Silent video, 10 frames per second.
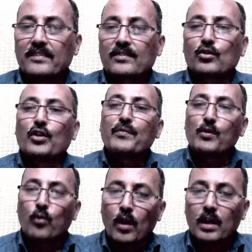So if you
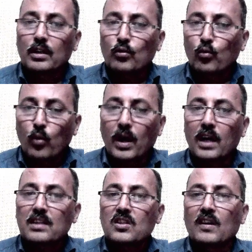want to
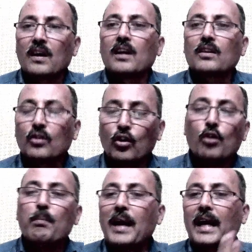watch all, go
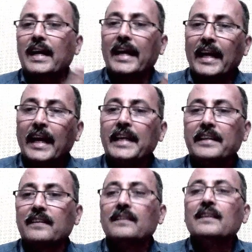back
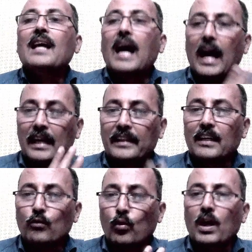8 and
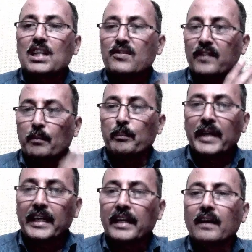then watch from
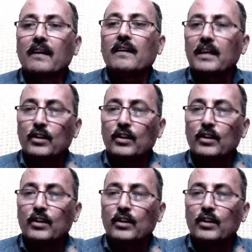beginning.